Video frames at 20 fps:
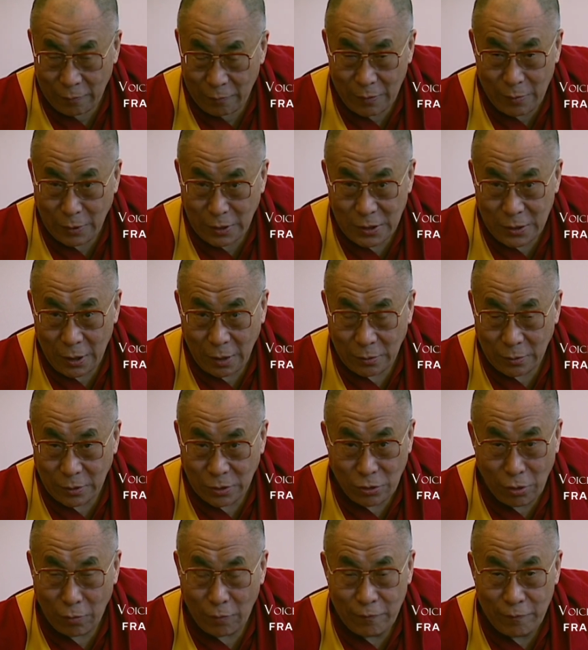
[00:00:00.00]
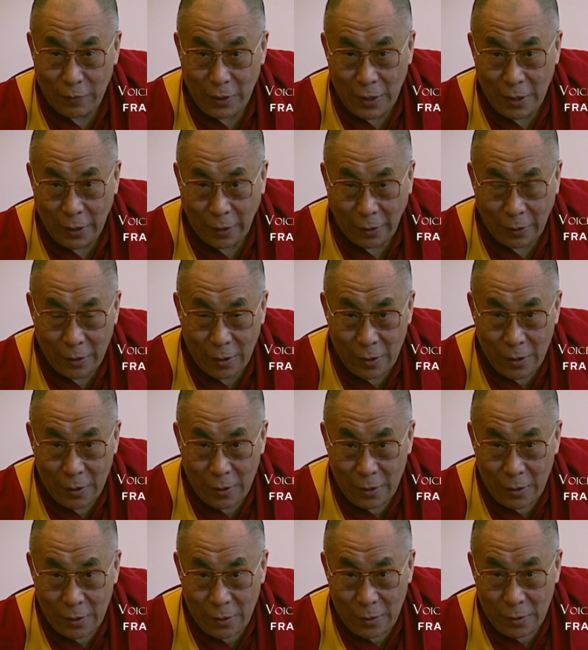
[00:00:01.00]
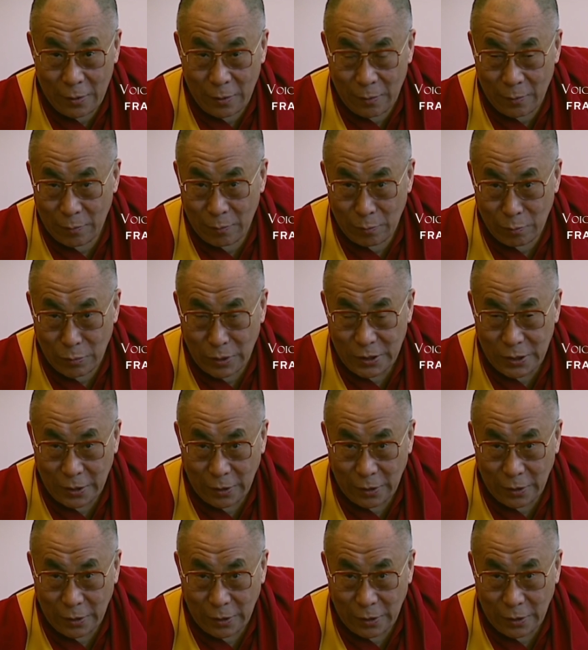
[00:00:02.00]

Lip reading: screen with the Dalai Lama speaking to him